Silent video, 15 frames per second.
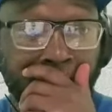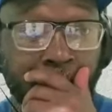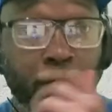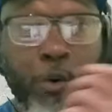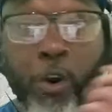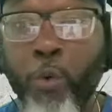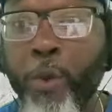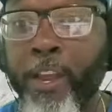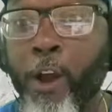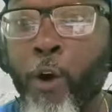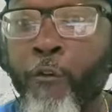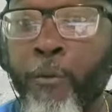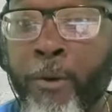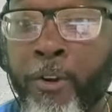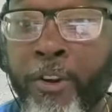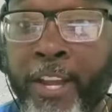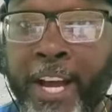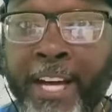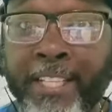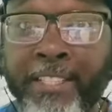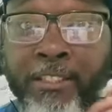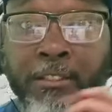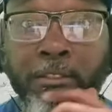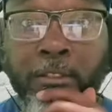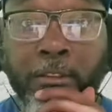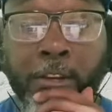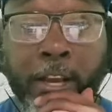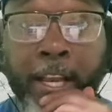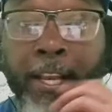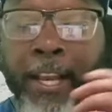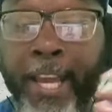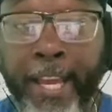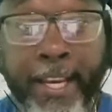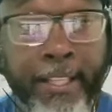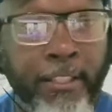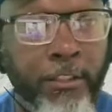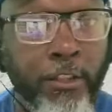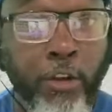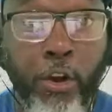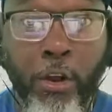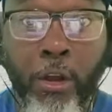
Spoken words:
So where we go from here, guys and ladies?